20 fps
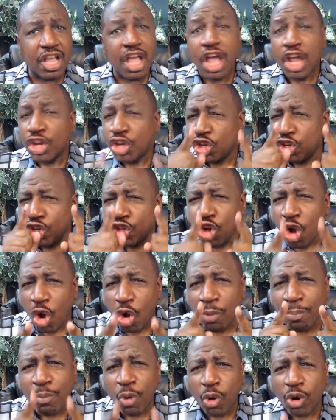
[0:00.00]
No
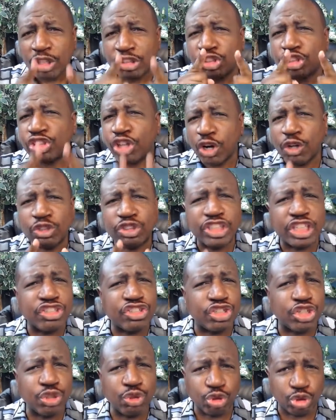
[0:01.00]
more church
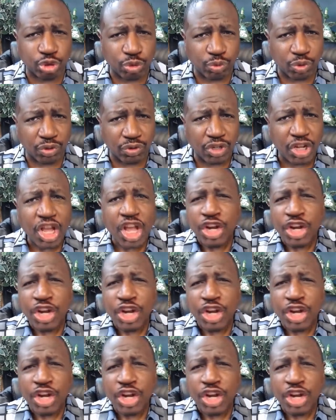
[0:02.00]
as usual.